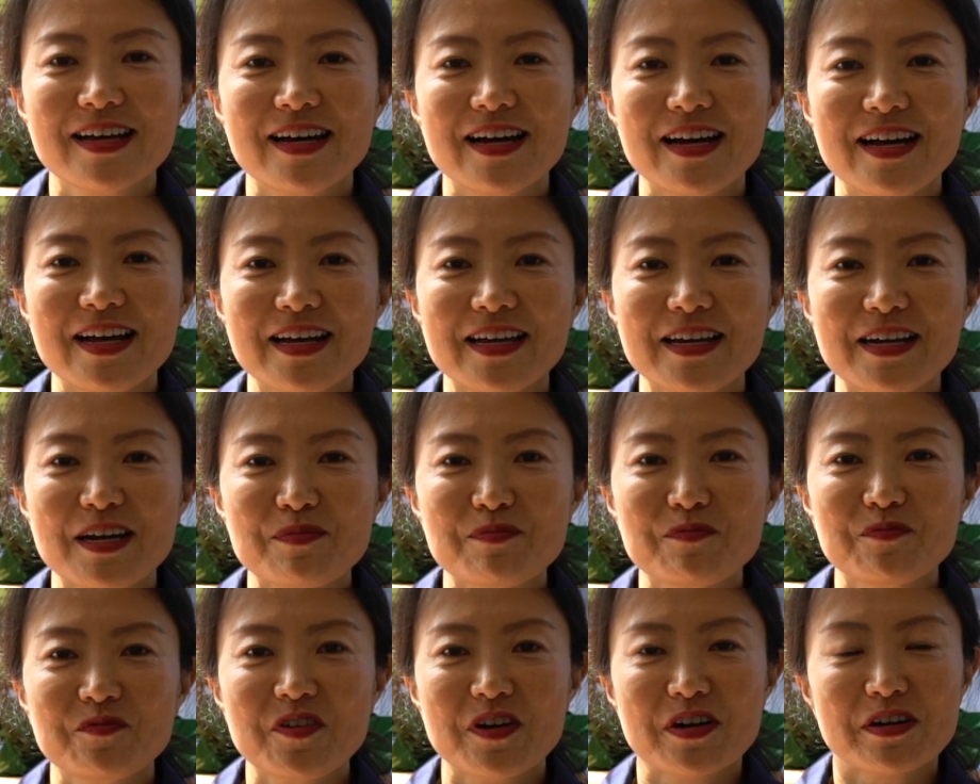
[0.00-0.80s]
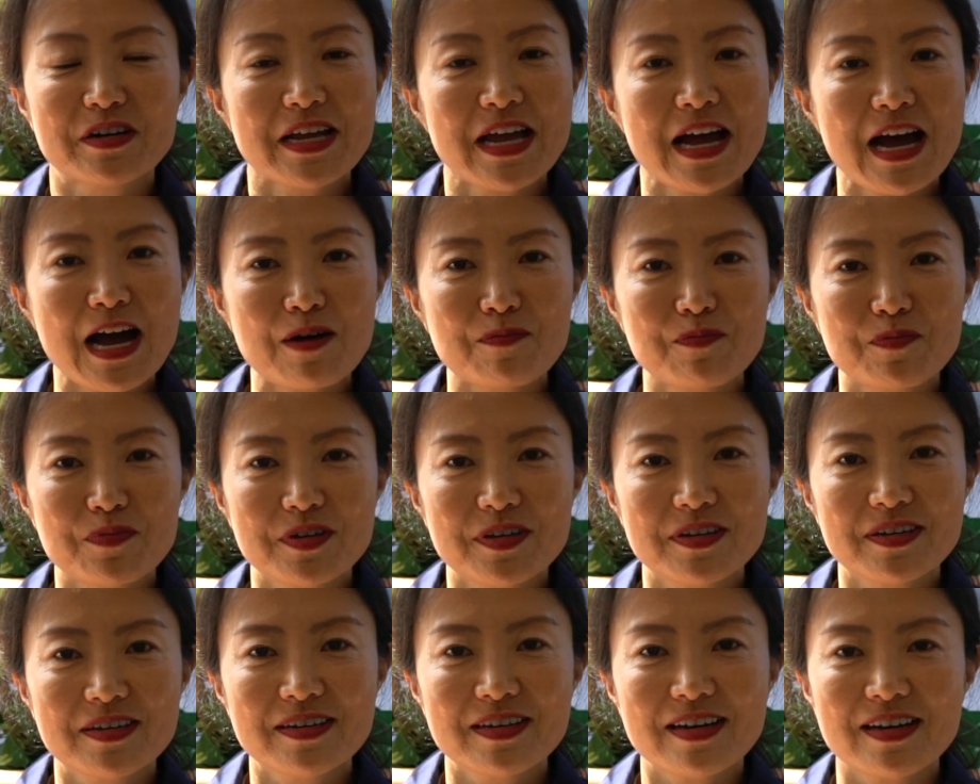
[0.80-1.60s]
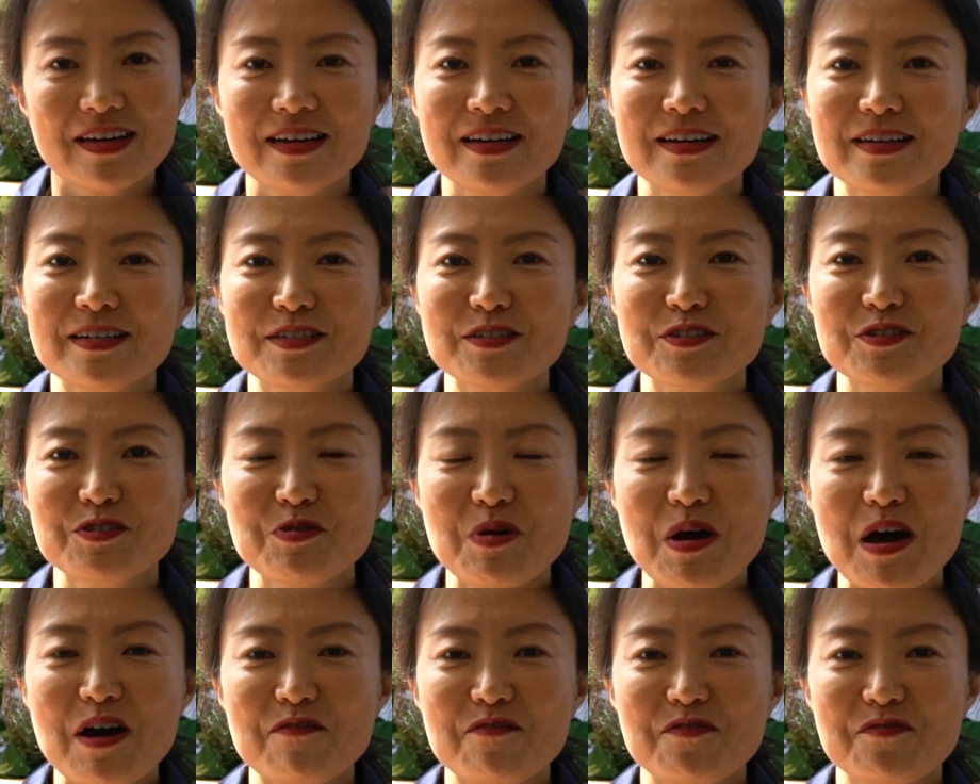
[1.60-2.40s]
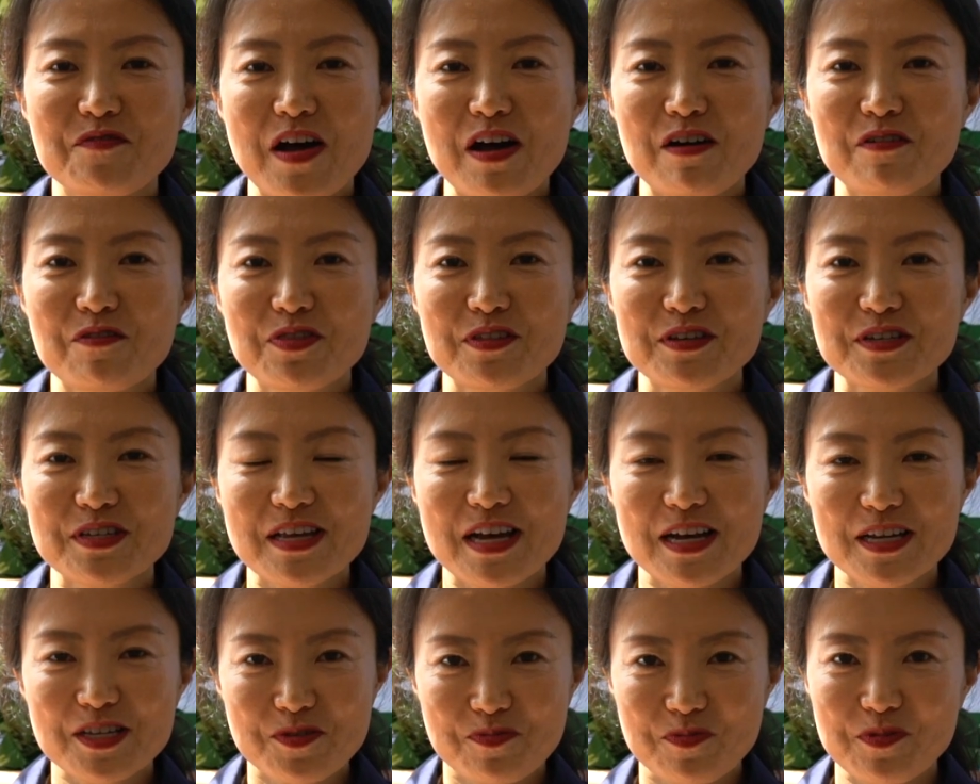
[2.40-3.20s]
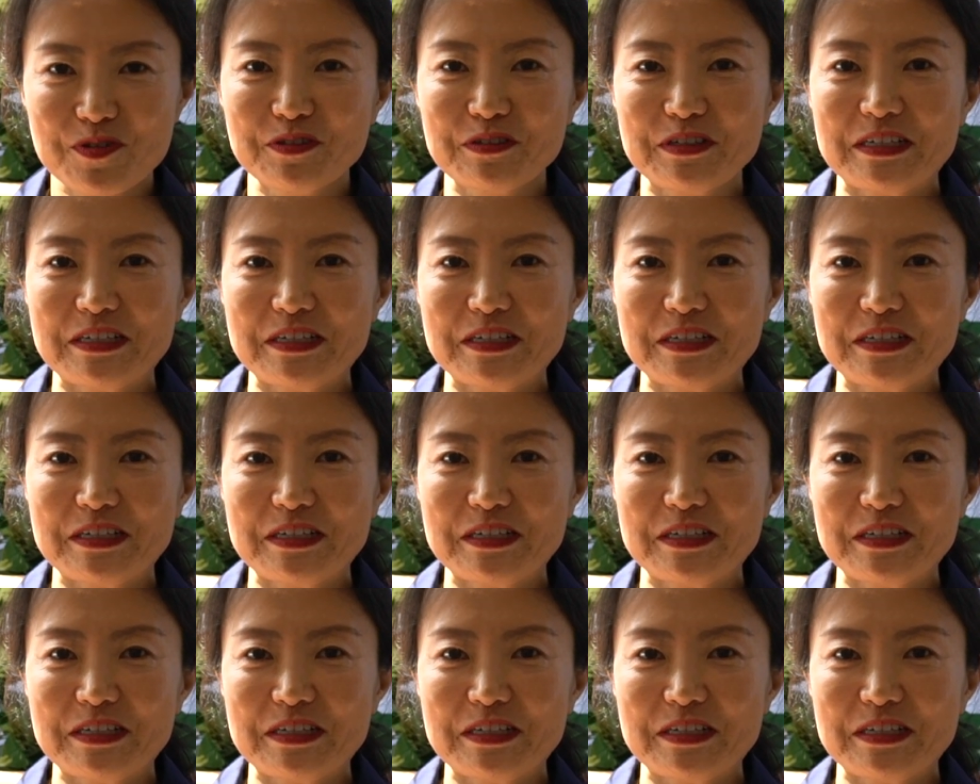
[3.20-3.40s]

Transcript: And I'm very happy to have found this hospital